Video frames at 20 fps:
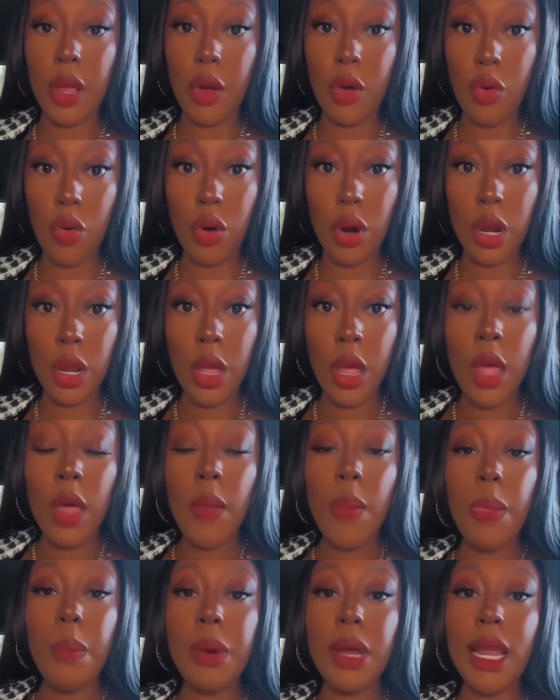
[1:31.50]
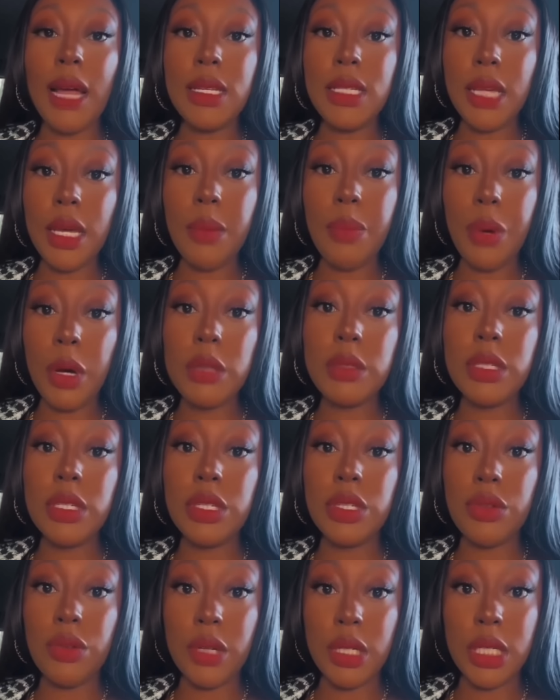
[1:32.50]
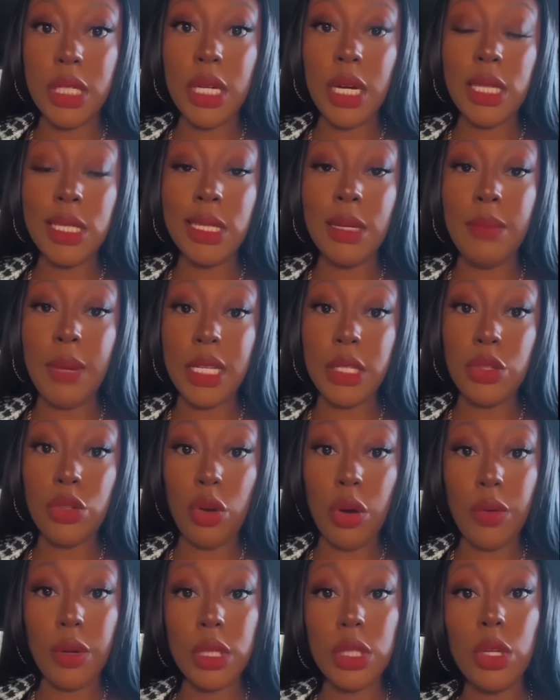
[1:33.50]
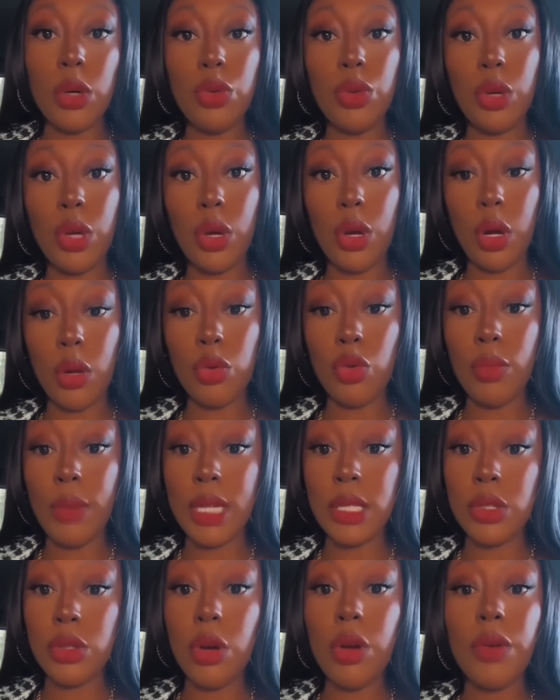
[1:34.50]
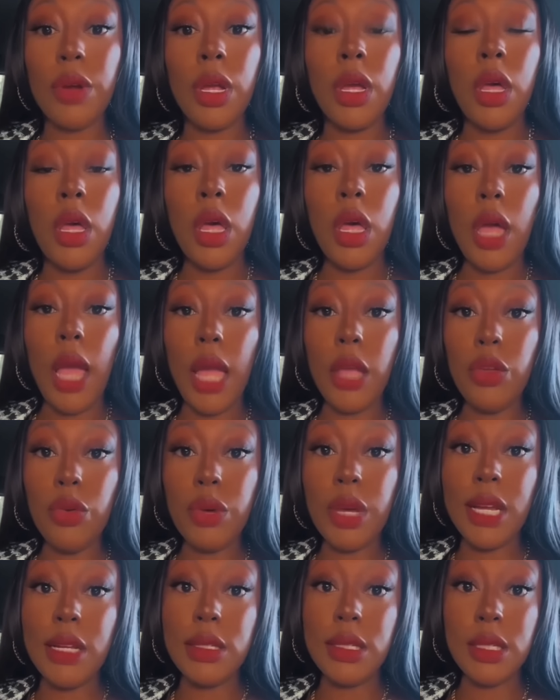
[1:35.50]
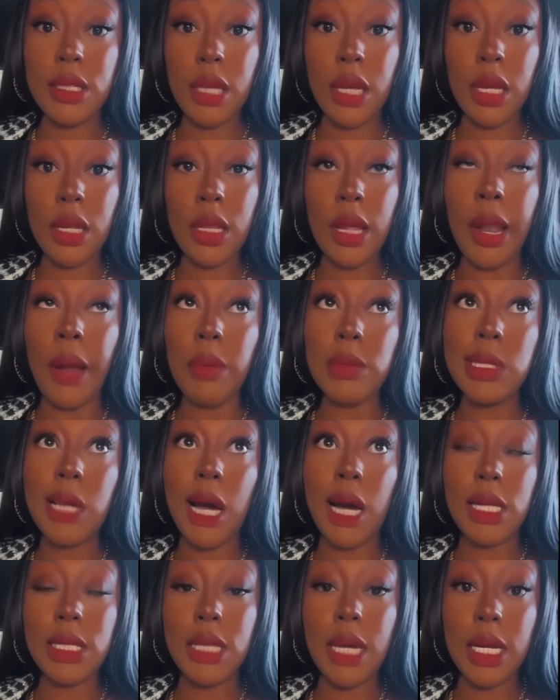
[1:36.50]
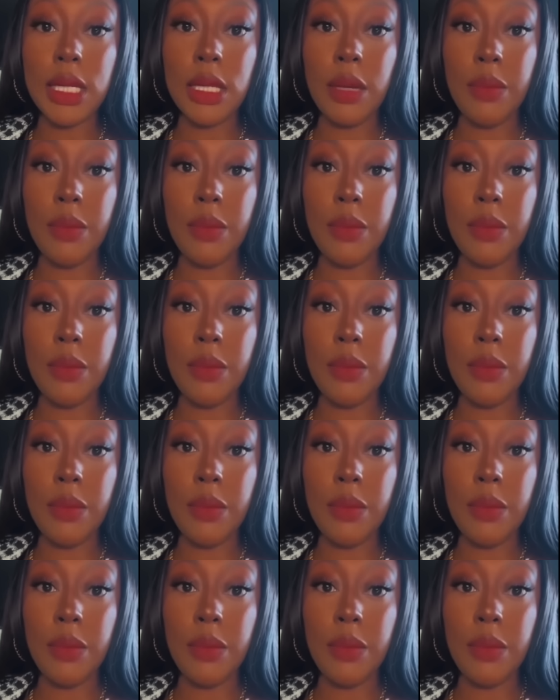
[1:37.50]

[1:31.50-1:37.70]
I had to go. Rockstar's on her way. She said I had to go online and and tell